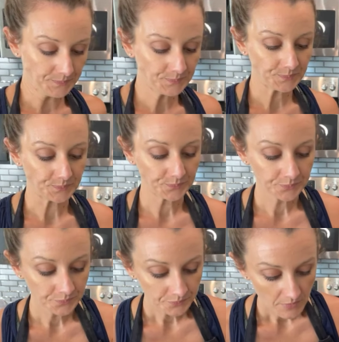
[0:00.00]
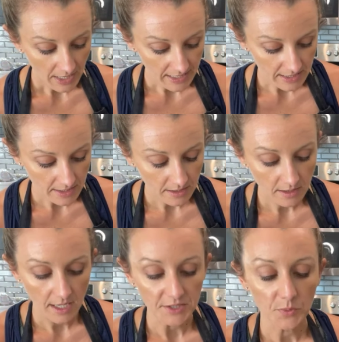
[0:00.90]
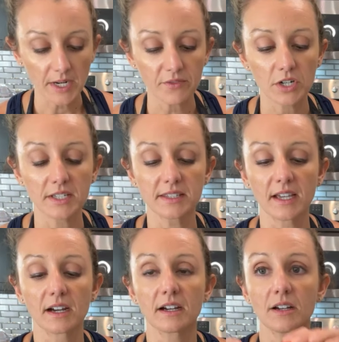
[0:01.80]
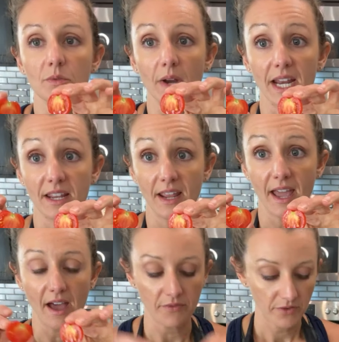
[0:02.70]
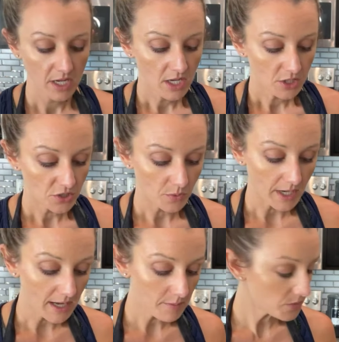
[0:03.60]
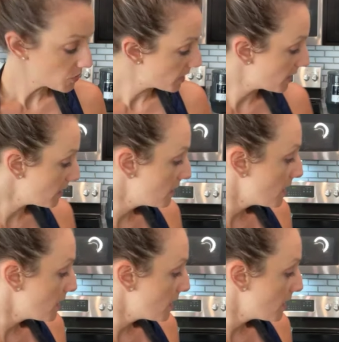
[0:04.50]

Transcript: and it cuts whatever is there right in half. So when I'm doing